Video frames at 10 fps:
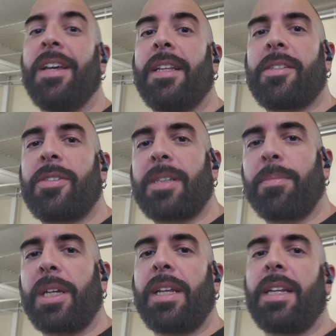This is
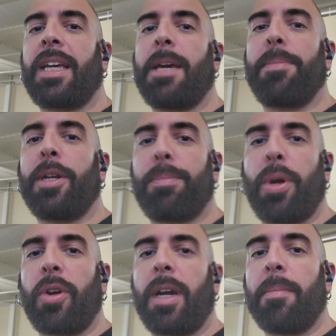something you need to keep in your
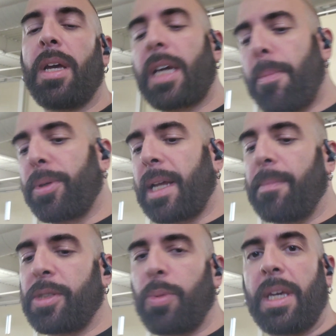program a couple
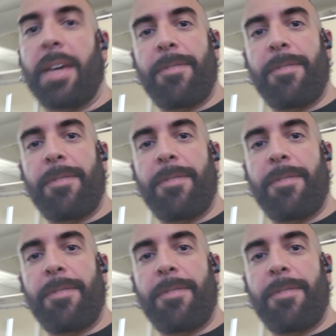times a week.